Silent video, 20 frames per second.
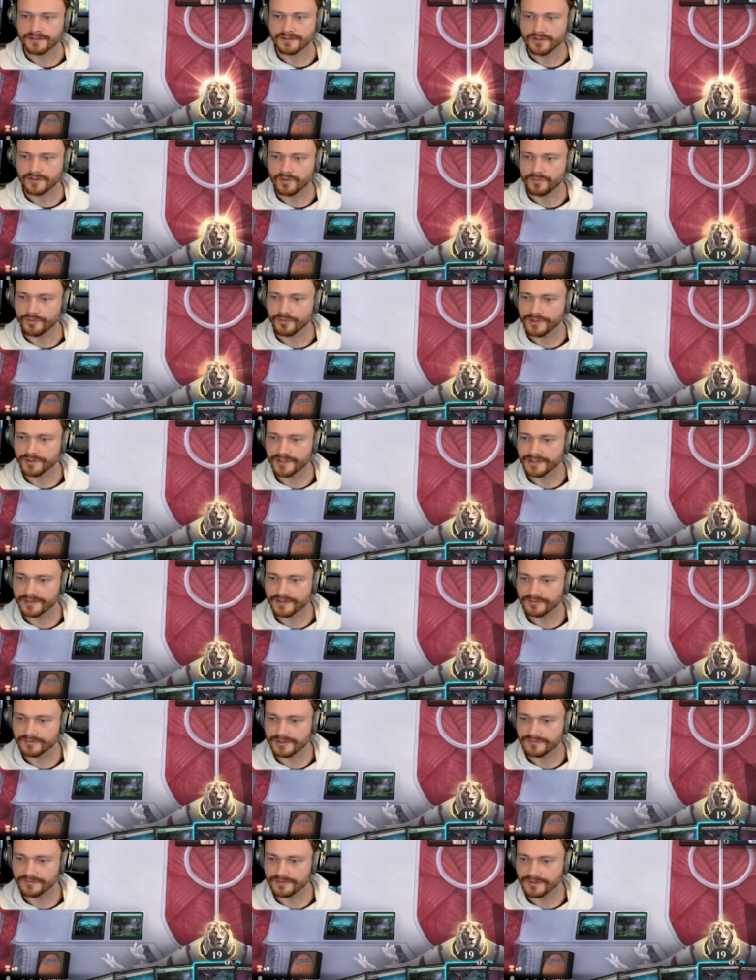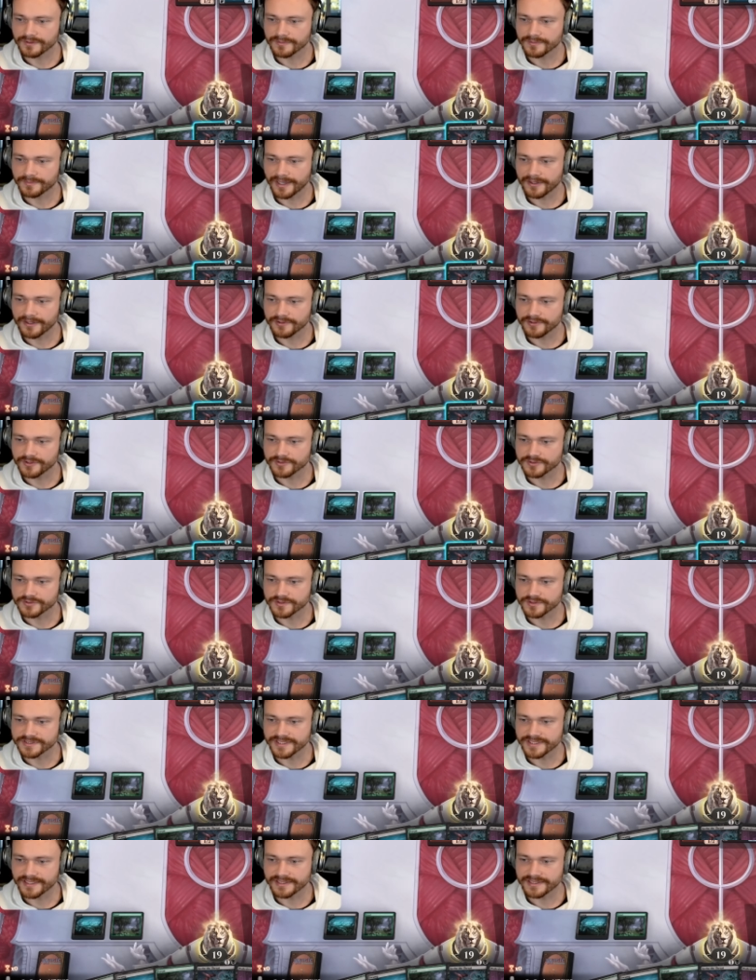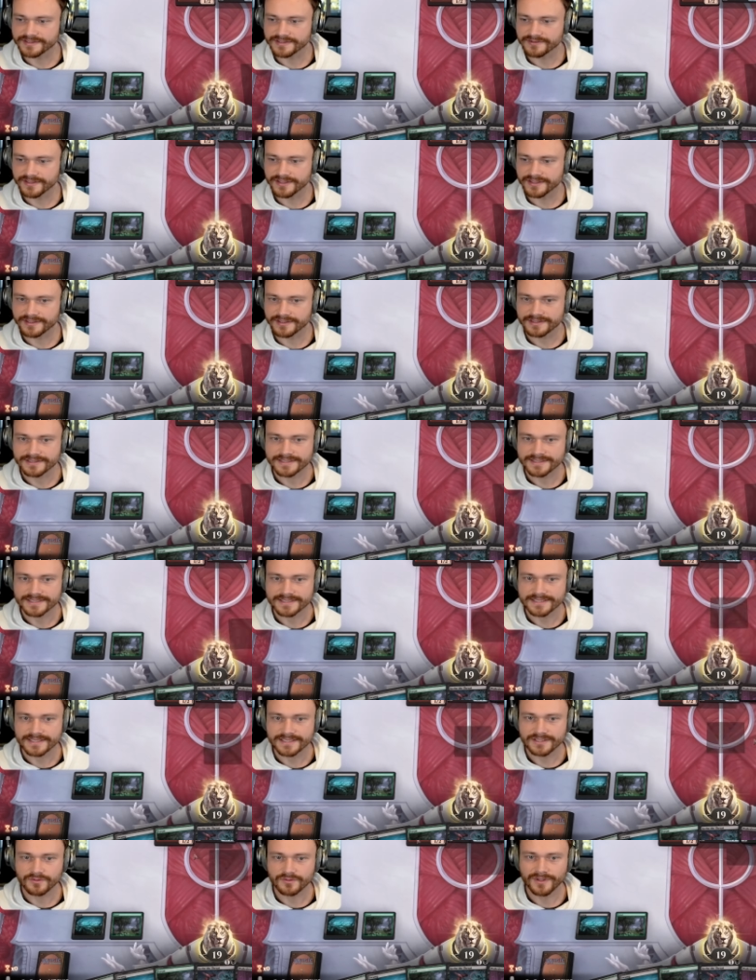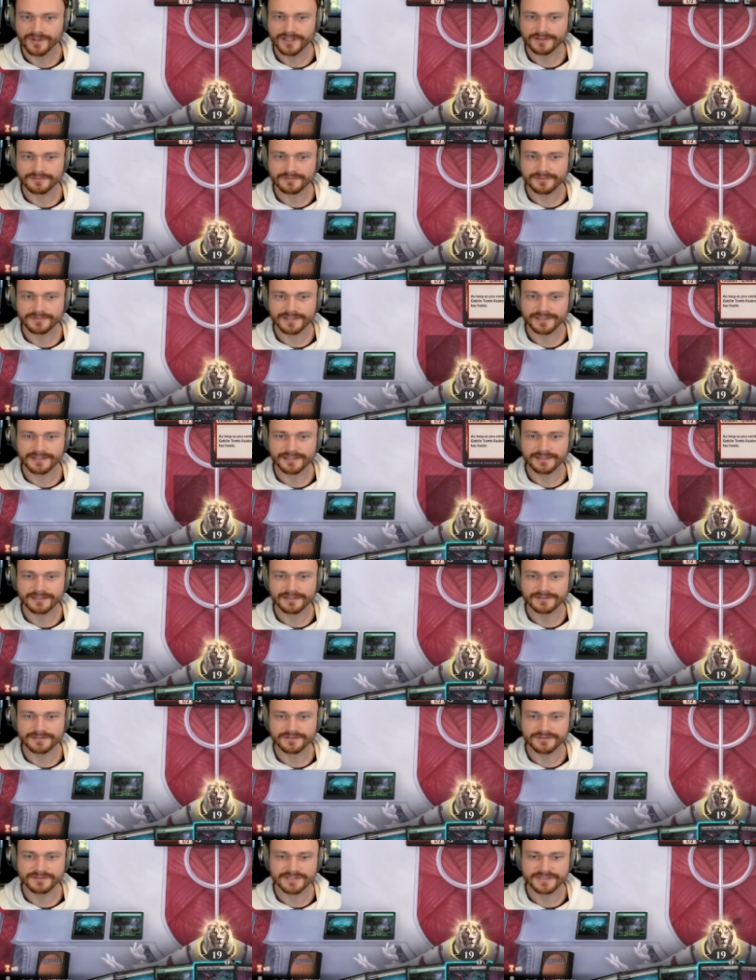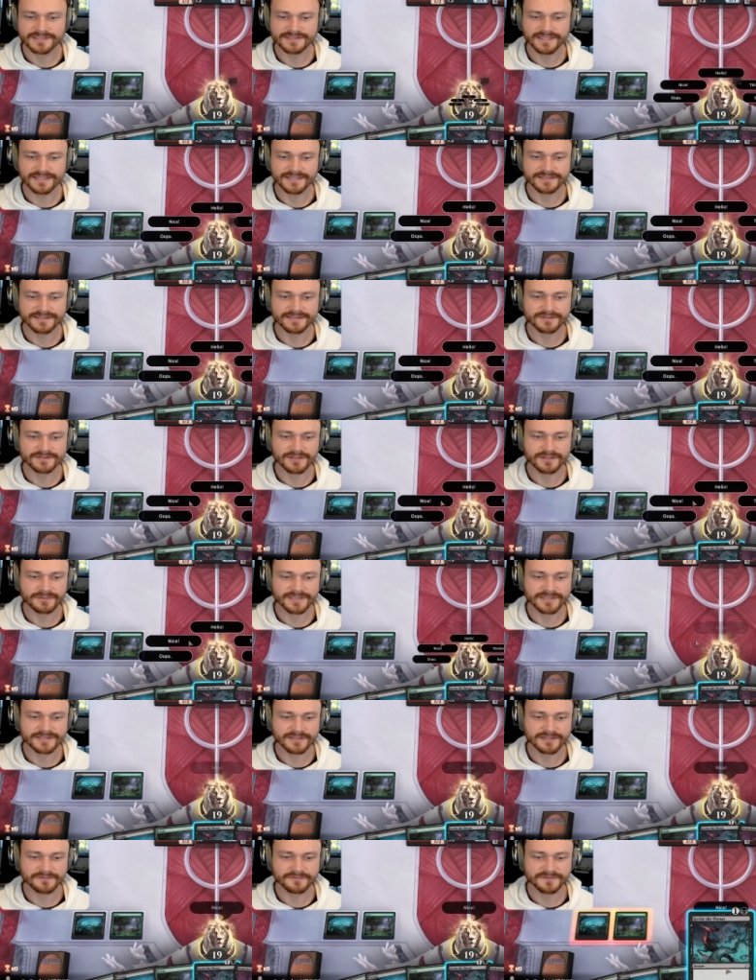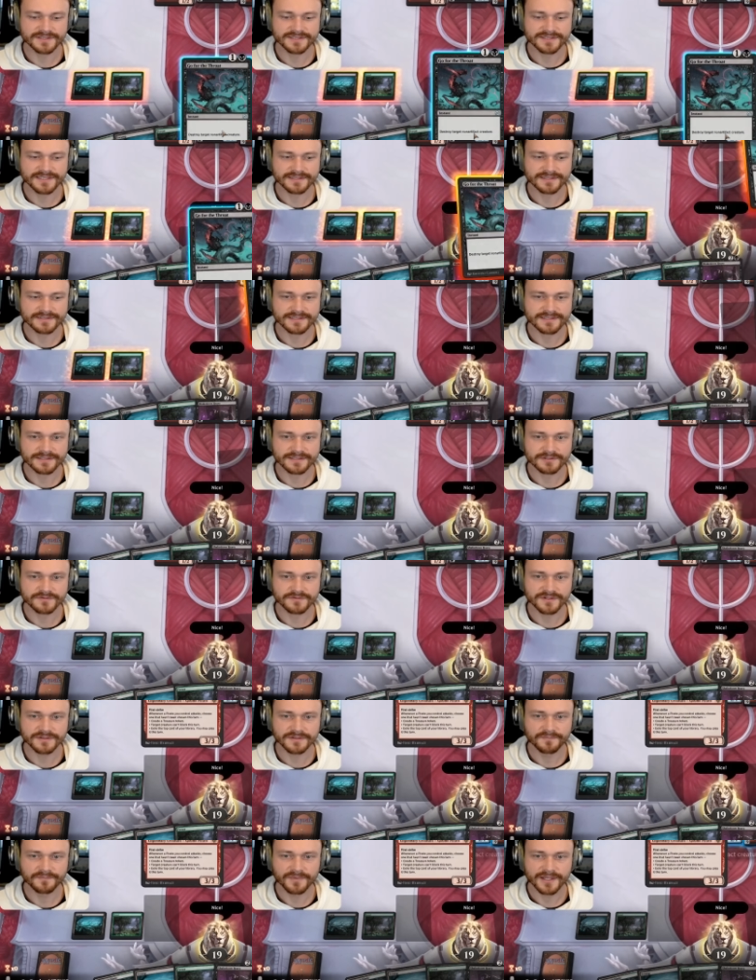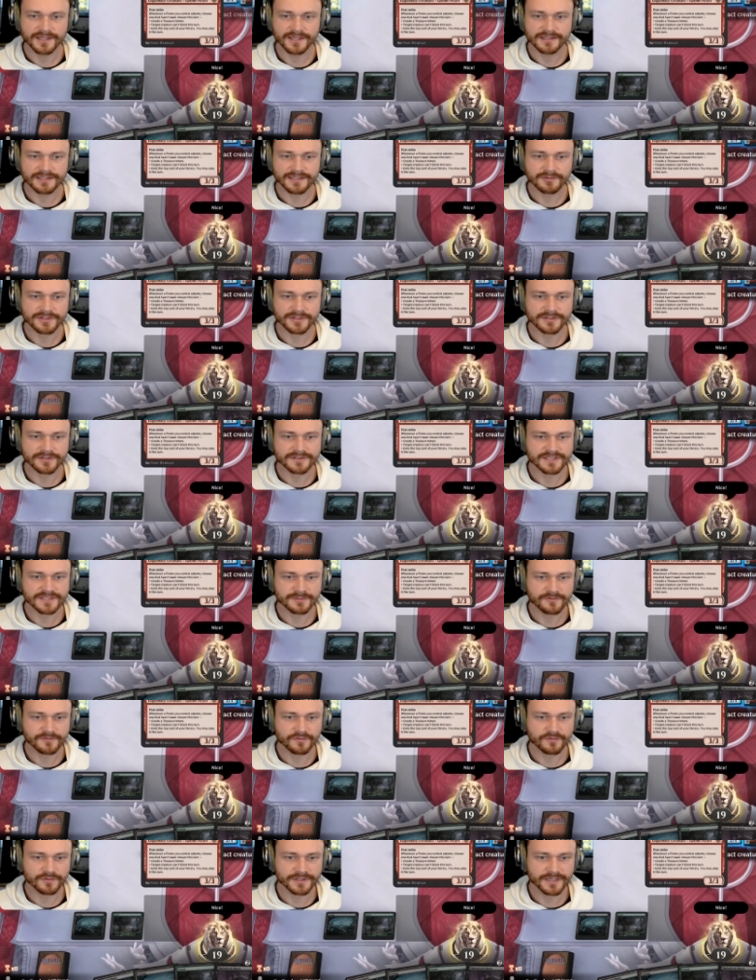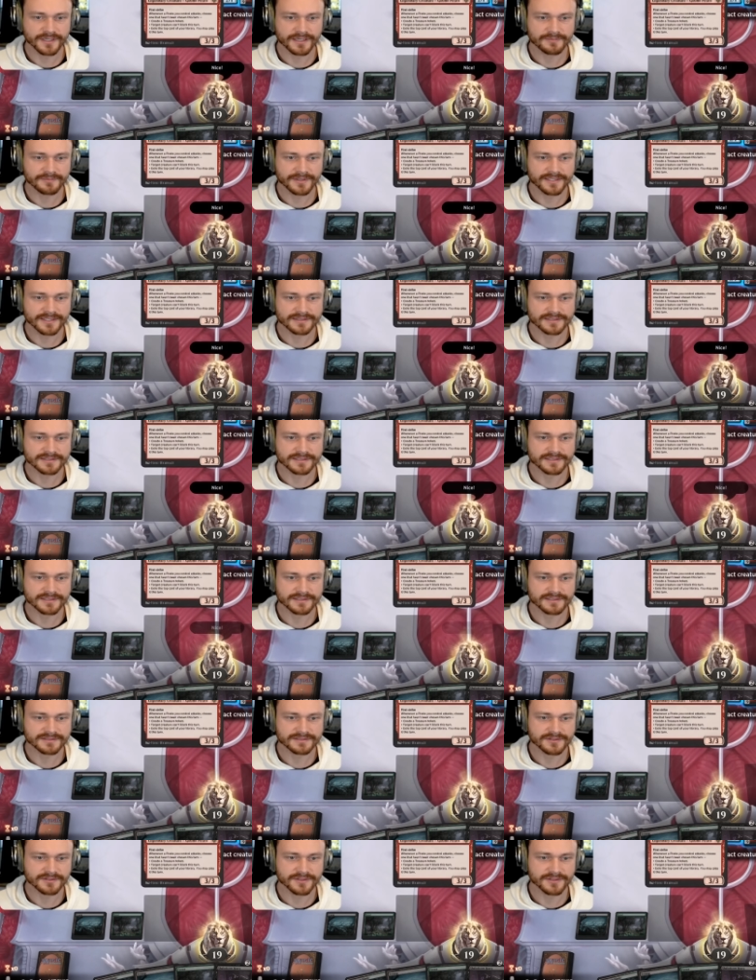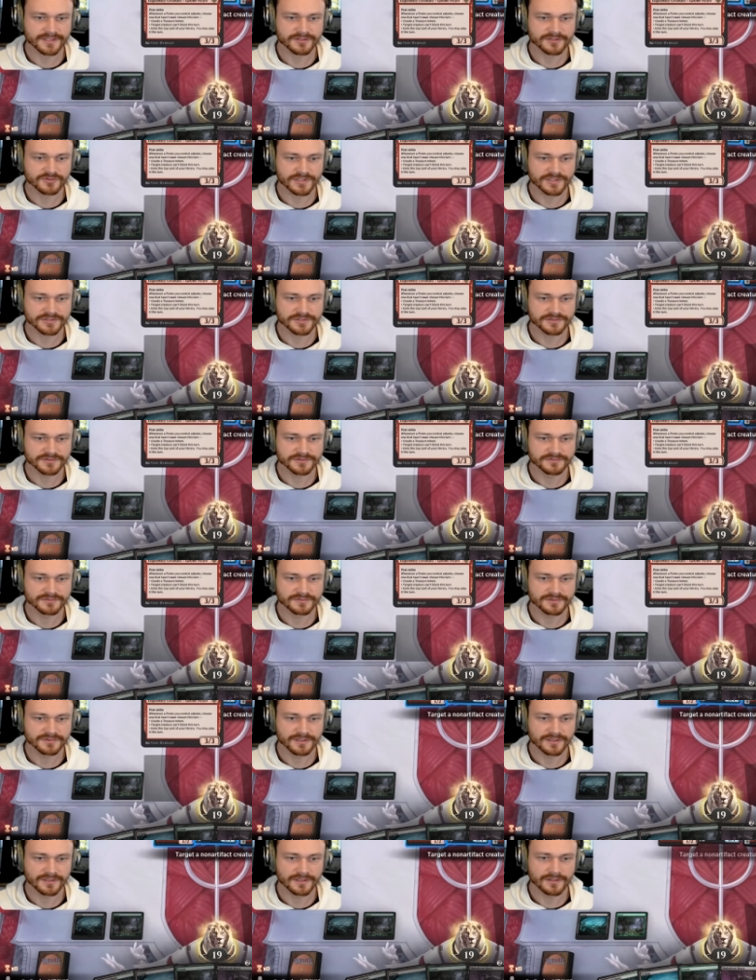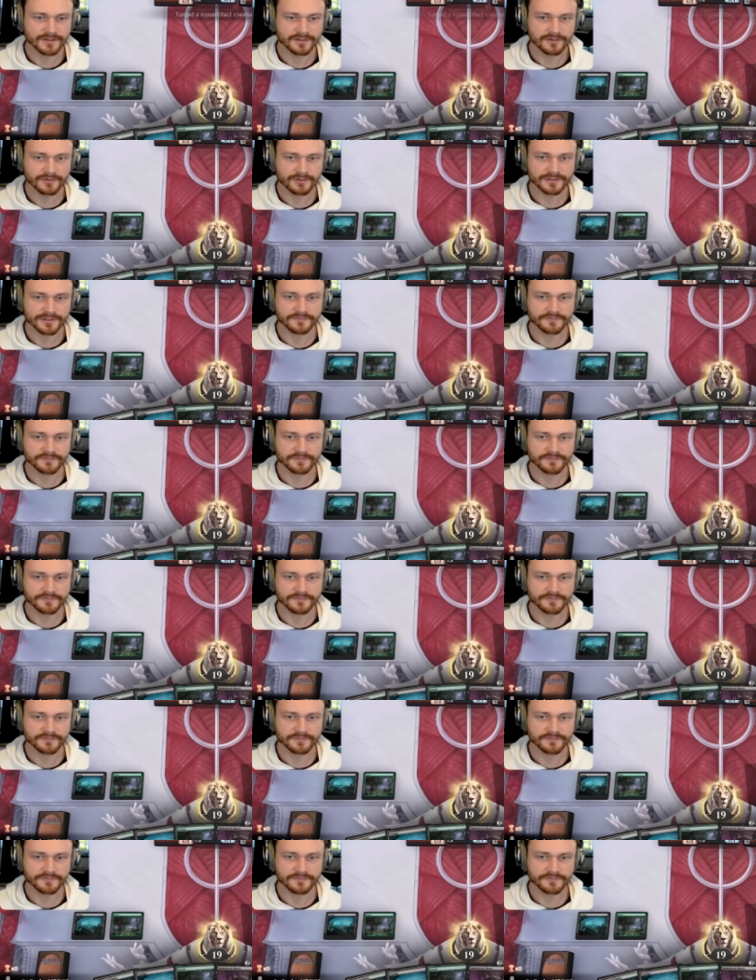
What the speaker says: Oh boy, whenever a pirate you control attacks. All right. Well, dude, this is nice. Dude, I'm excited for this deck. This deck was fun. Now we'll kill this thing before combat, so they don't get a treasure or in a